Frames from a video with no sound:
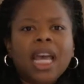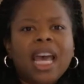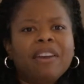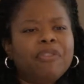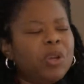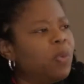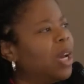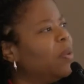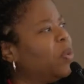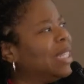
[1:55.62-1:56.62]

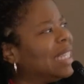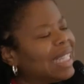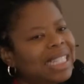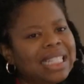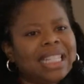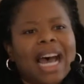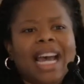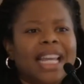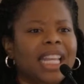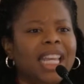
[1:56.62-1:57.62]
Everyone was
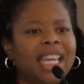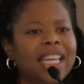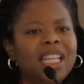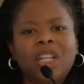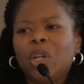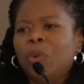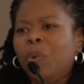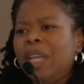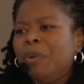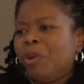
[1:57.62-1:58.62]
excited.
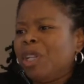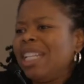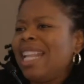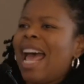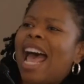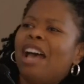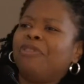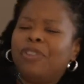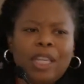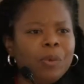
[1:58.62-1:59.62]
We were
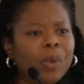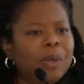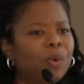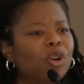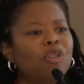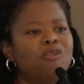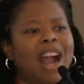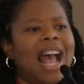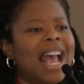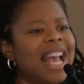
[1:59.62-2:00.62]
laughing. We were
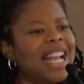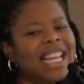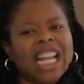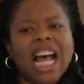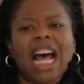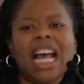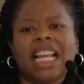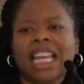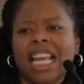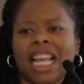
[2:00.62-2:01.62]
crying and
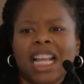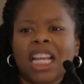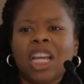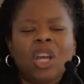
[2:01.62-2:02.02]
hugging.